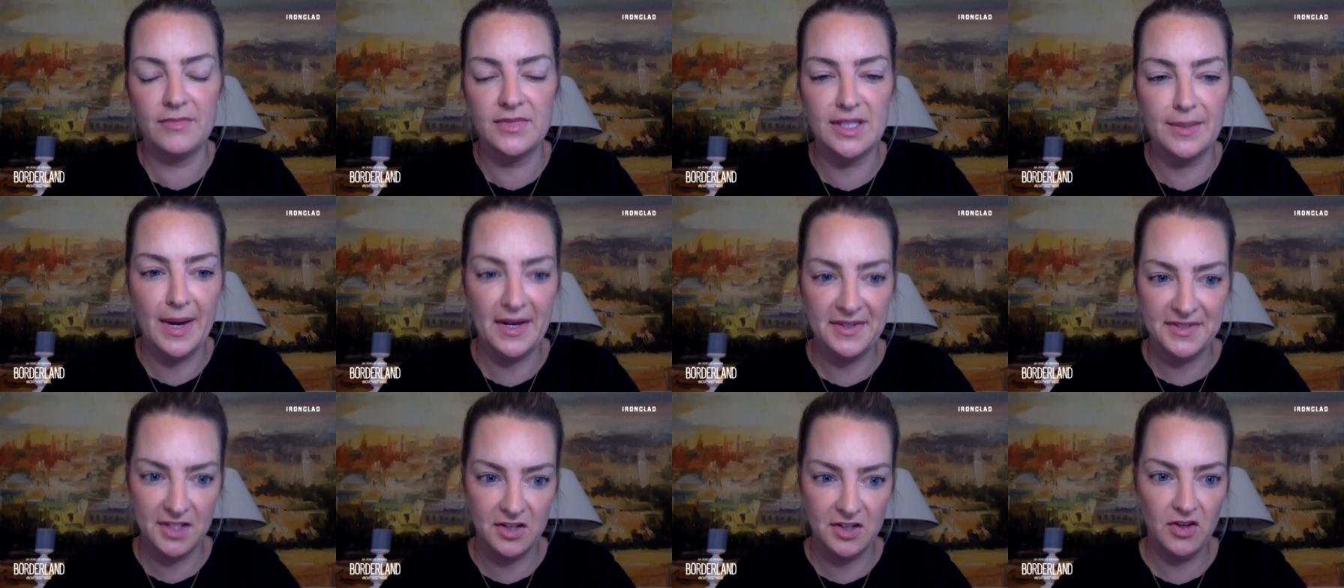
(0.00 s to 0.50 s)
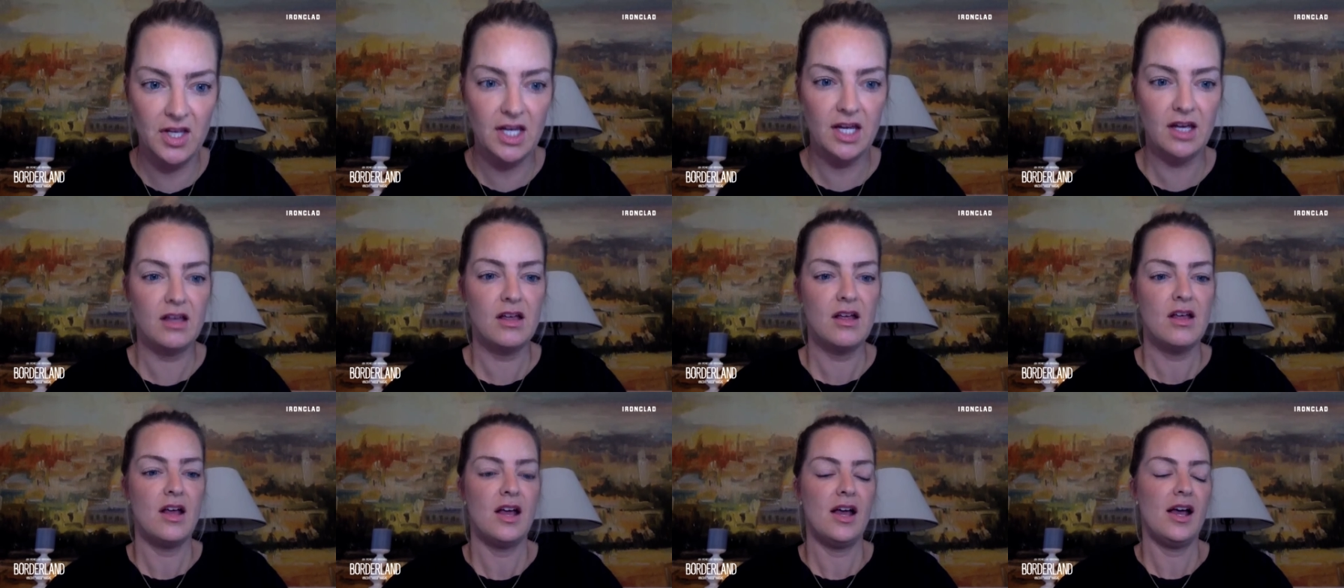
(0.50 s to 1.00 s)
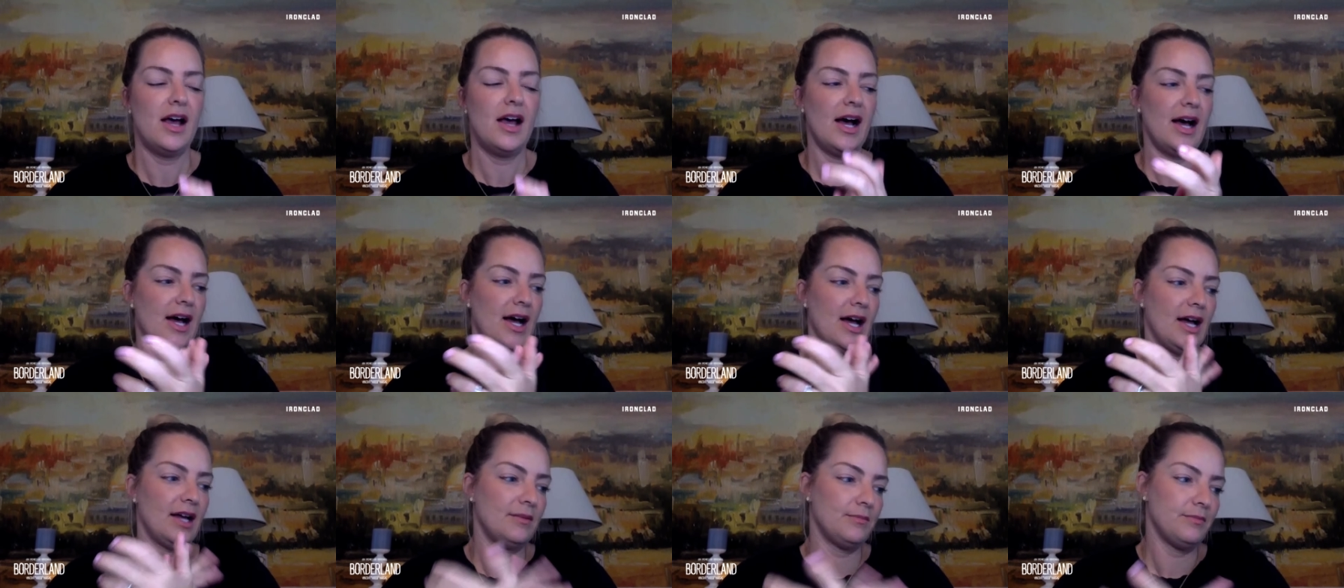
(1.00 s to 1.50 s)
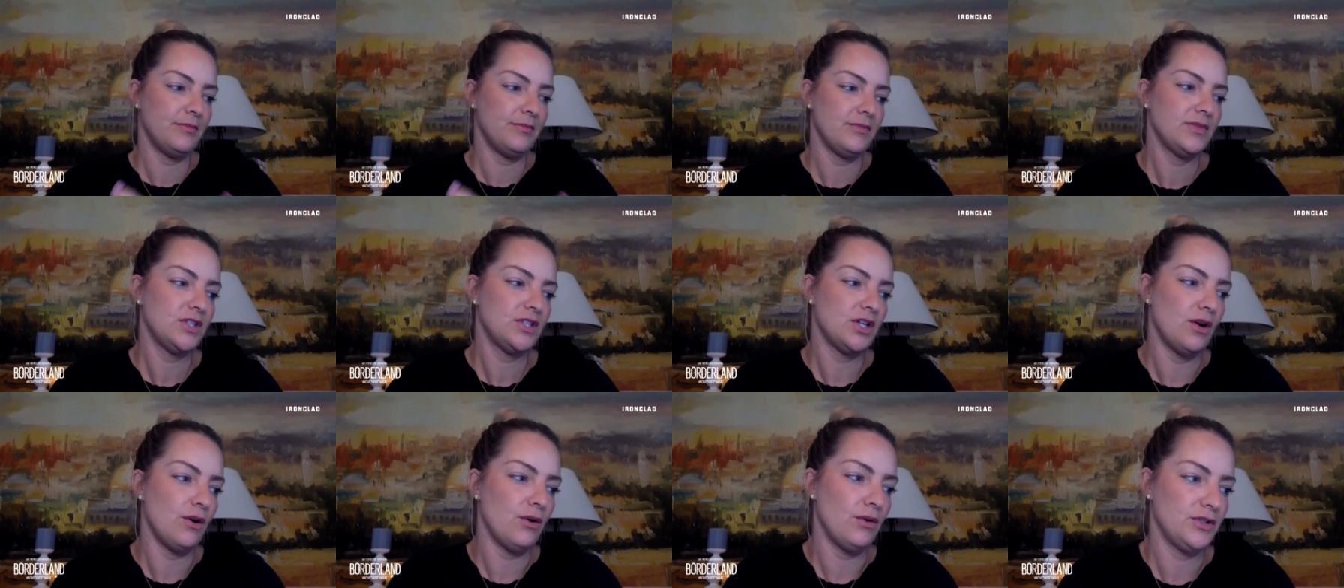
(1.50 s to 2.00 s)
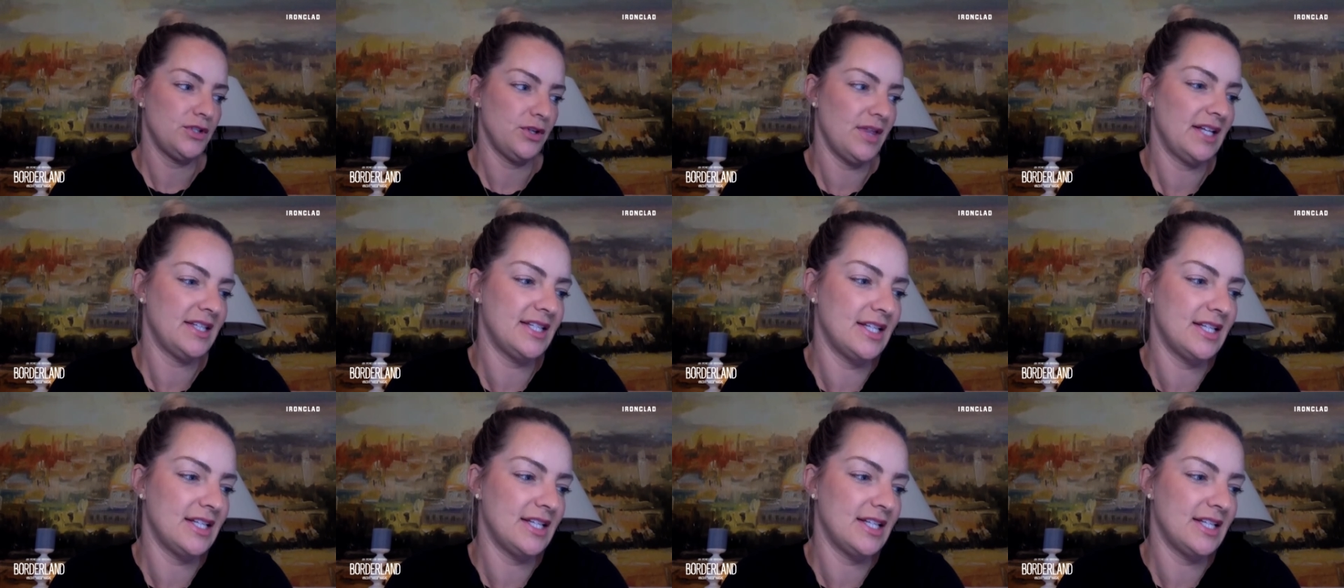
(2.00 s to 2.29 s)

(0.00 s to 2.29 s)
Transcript: domestically. Um, so so that's